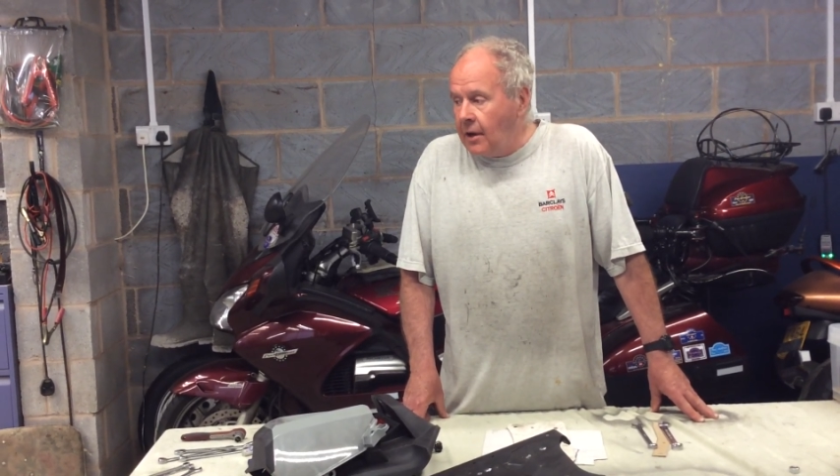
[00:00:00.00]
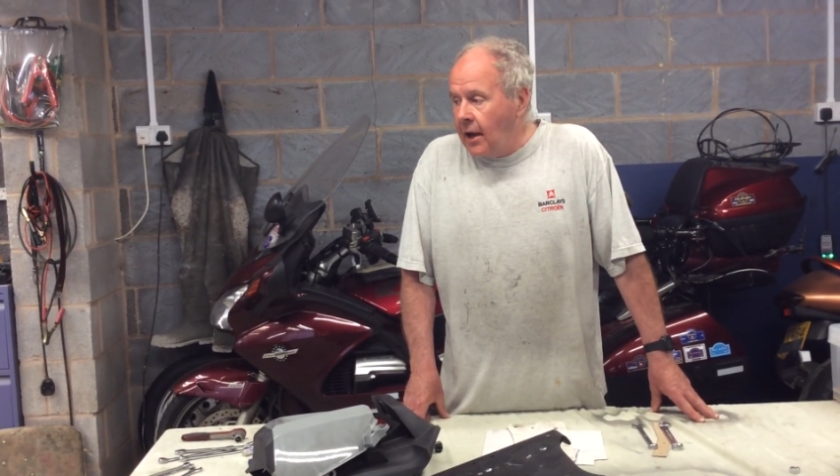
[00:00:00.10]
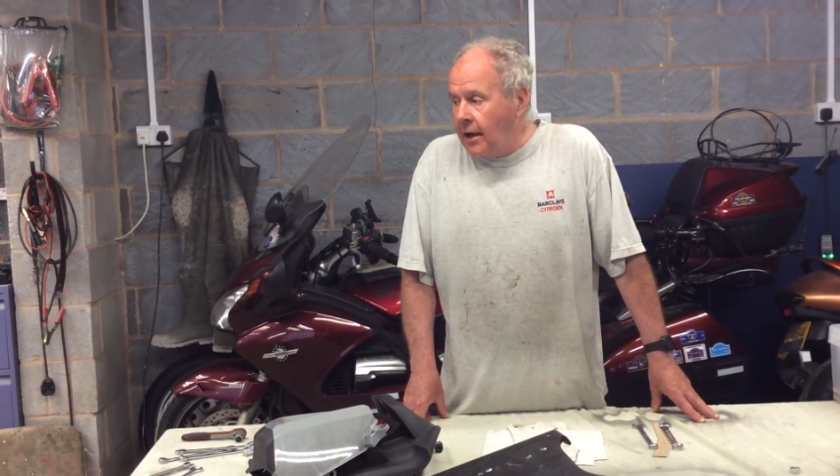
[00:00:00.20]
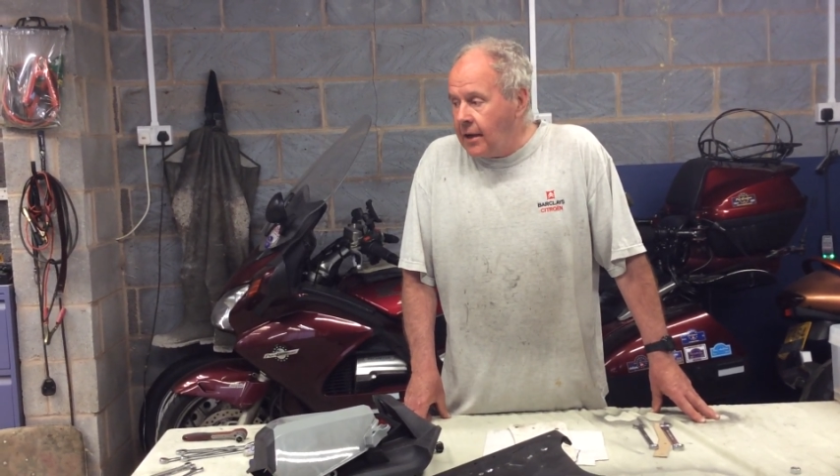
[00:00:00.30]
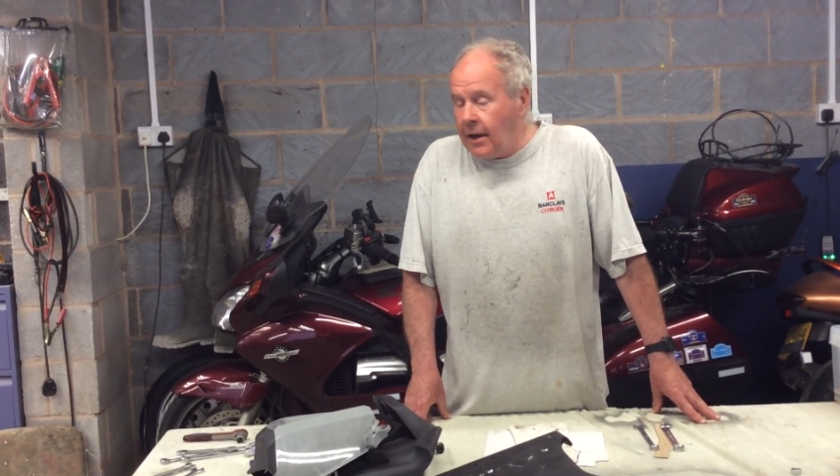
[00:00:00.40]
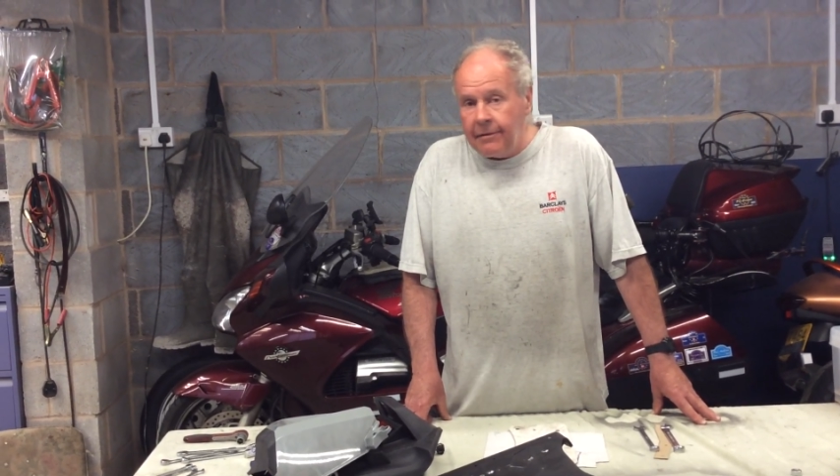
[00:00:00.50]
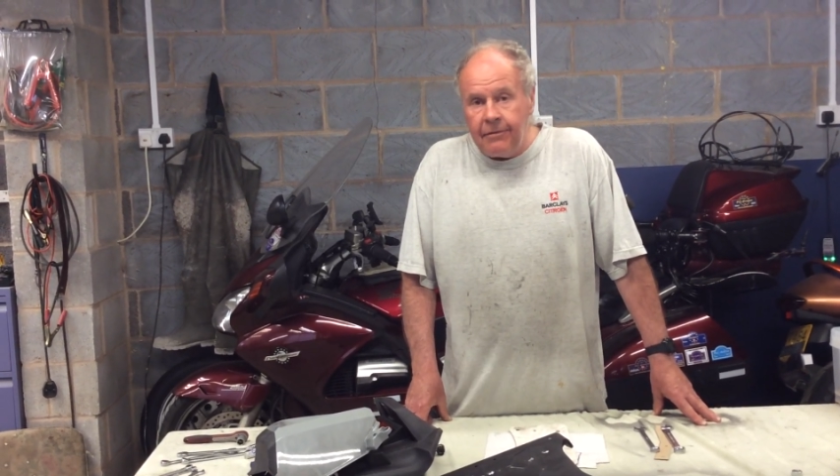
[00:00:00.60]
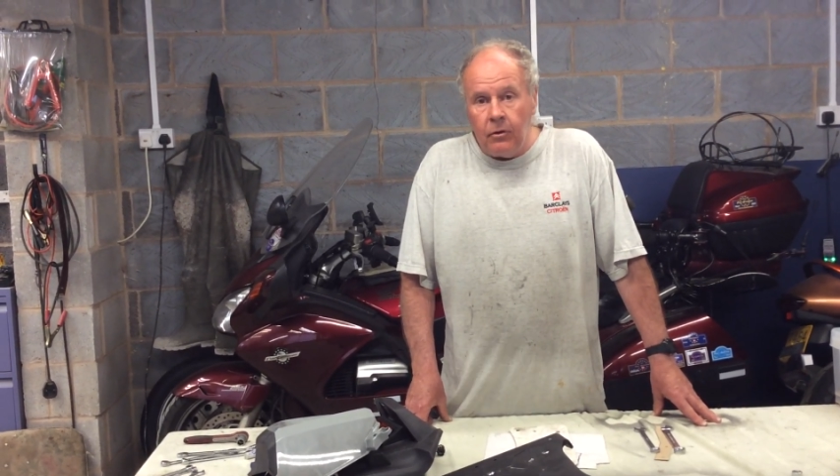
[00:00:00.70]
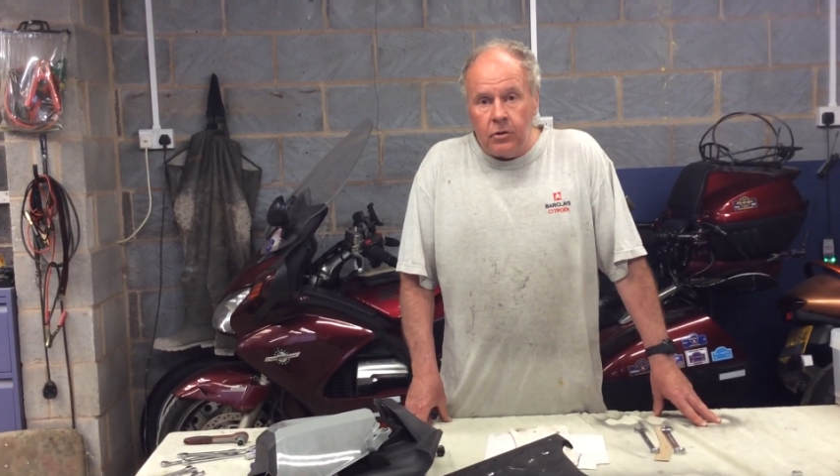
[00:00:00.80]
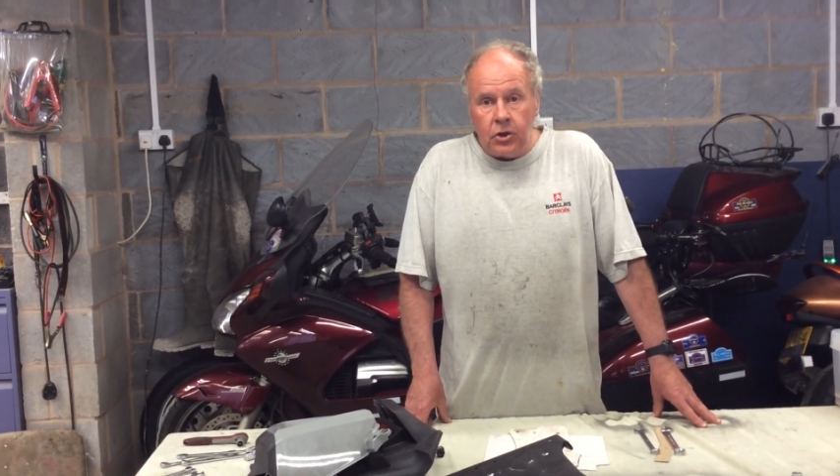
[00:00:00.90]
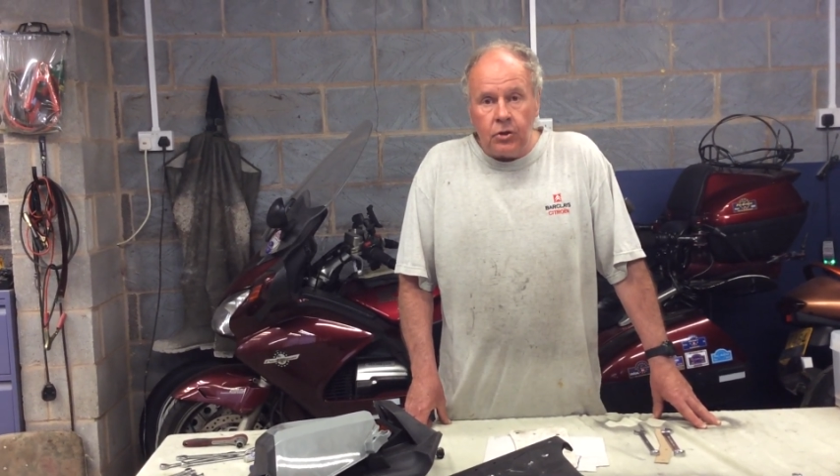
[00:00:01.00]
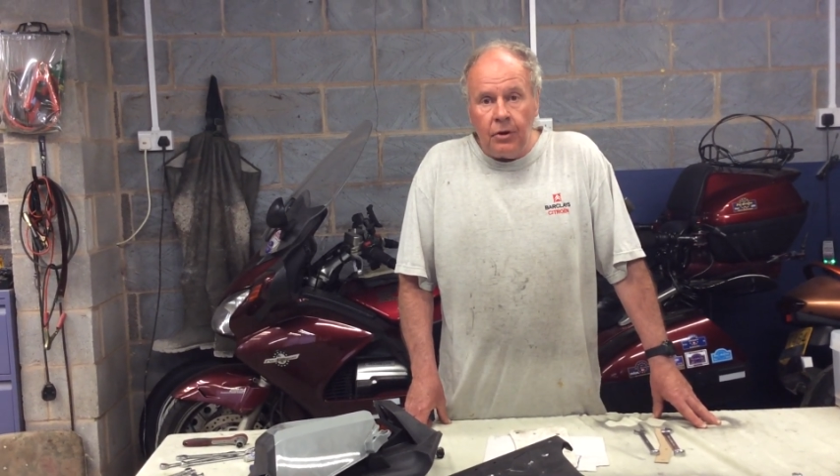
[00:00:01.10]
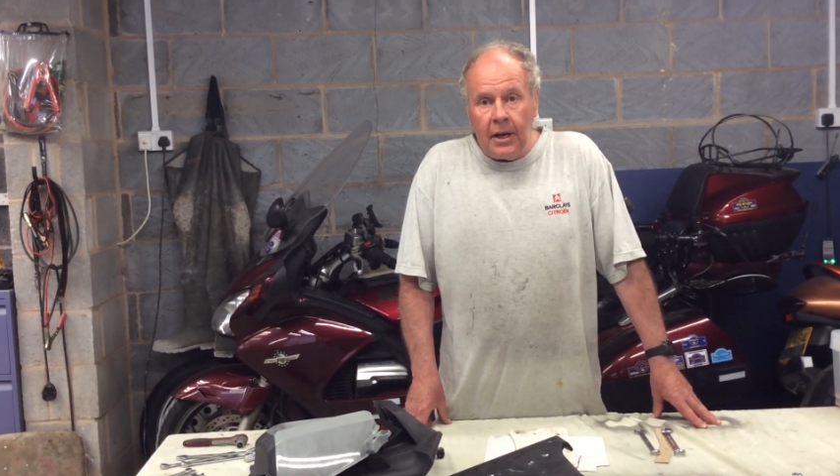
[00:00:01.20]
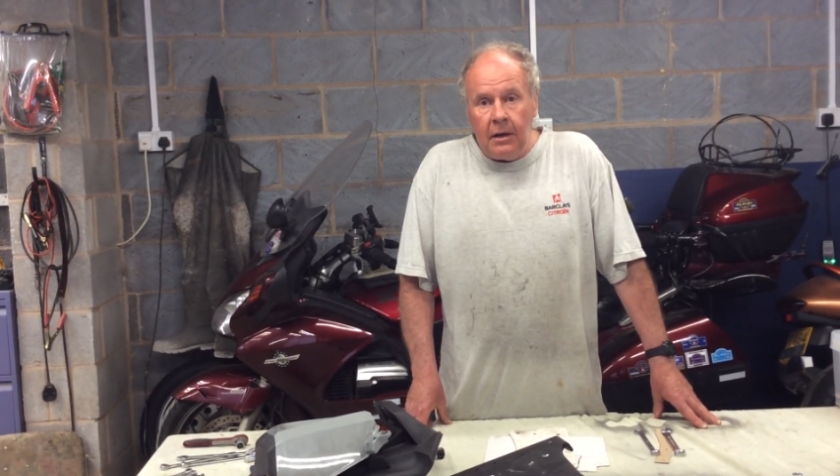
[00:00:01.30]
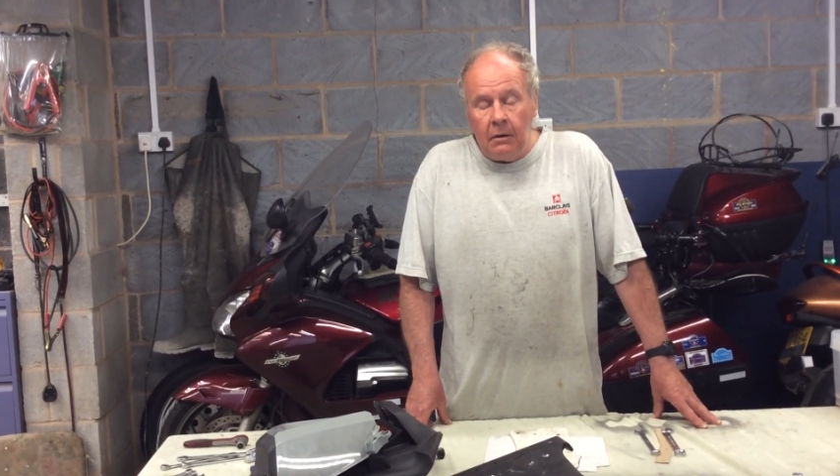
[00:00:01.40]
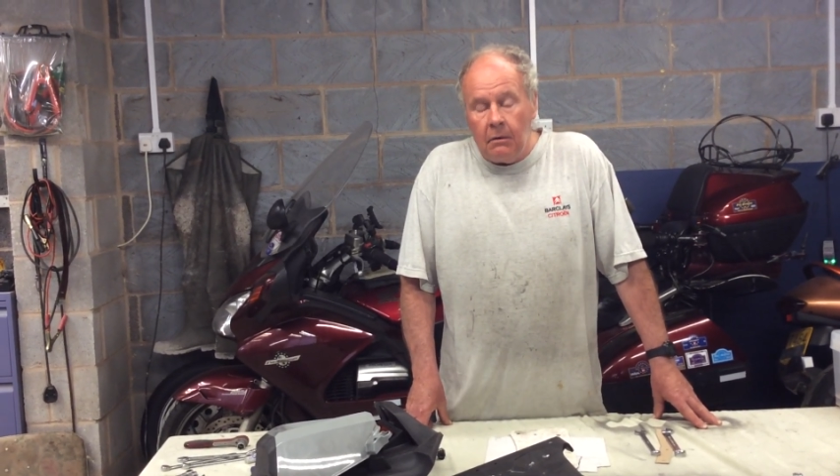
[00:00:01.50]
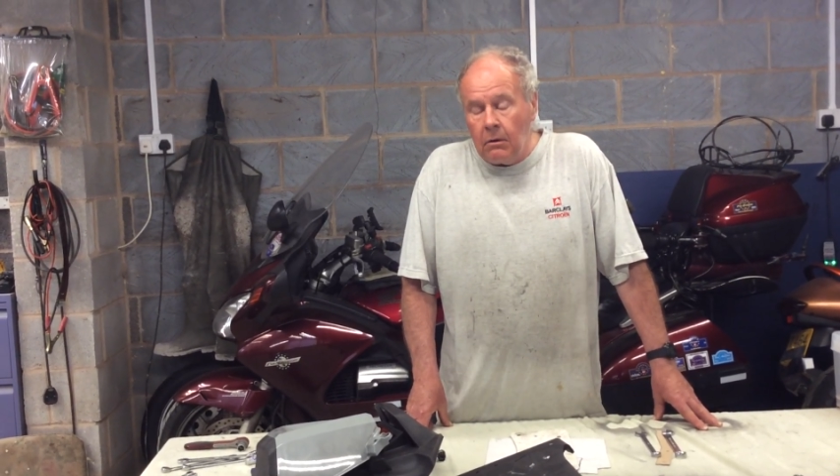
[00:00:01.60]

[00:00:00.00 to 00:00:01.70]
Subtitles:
I had an F4 screen